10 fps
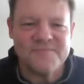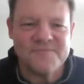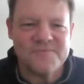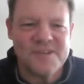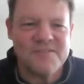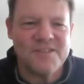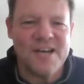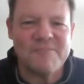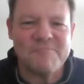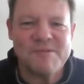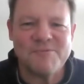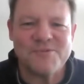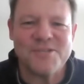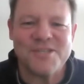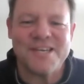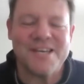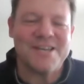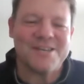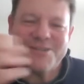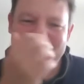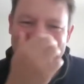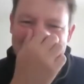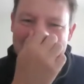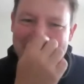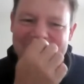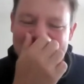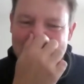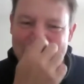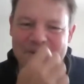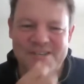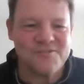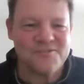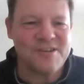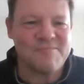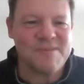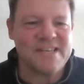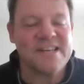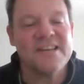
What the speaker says: We have a lot of people today, so thank you very much for coming